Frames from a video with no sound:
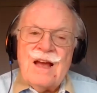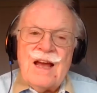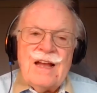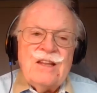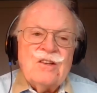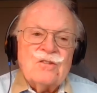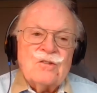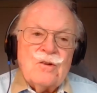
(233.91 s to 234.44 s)

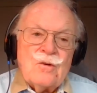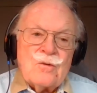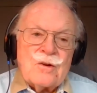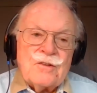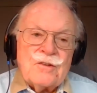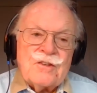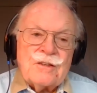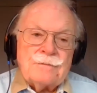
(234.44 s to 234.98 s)
And you'll
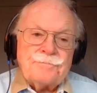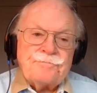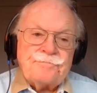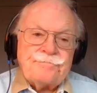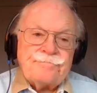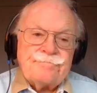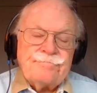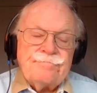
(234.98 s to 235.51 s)
notice,
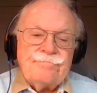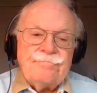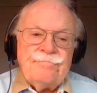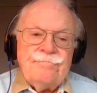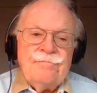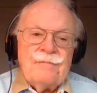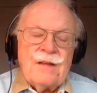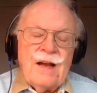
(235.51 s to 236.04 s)

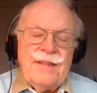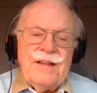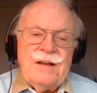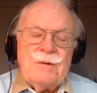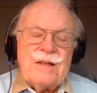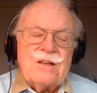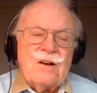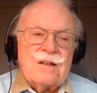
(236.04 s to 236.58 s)
I
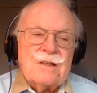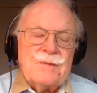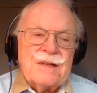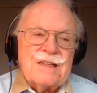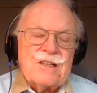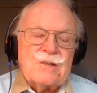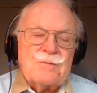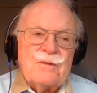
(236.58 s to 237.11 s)
think we talked
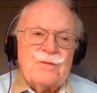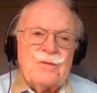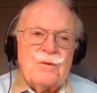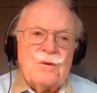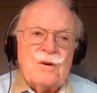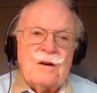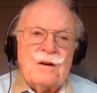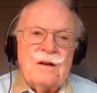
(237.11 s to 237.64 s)
about this
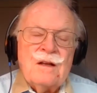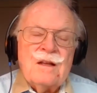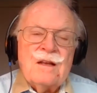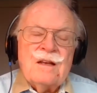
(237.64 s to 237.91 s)
before,